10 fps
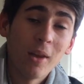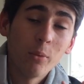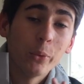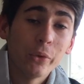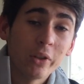
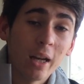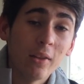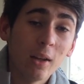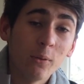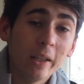That will stay
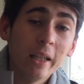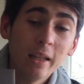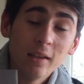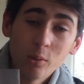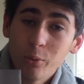there for
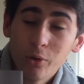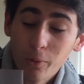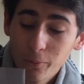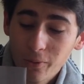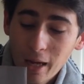years, it will
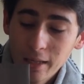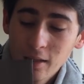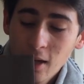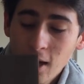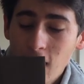not fade.